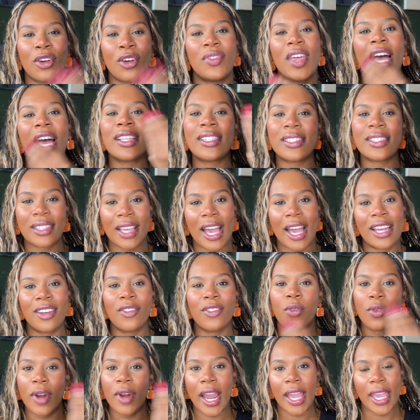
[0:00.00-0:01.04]
that's kind
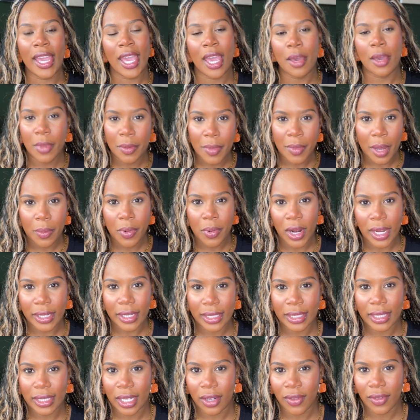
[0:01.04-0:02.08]
of where I am in my
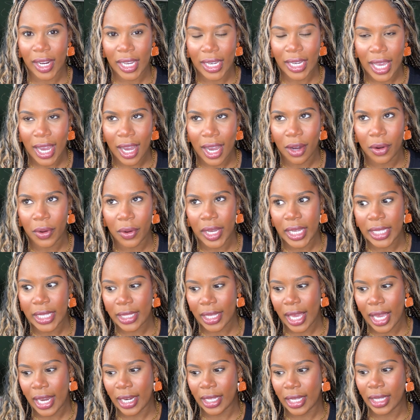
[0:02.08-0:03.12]
processing right now,
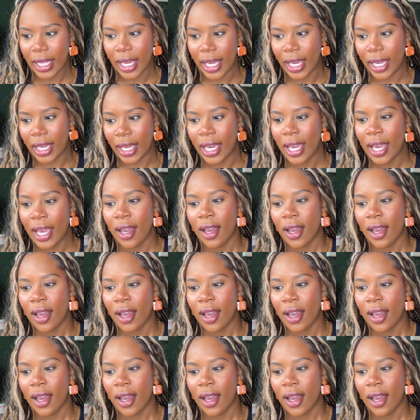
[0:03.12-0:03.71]
is kind of like,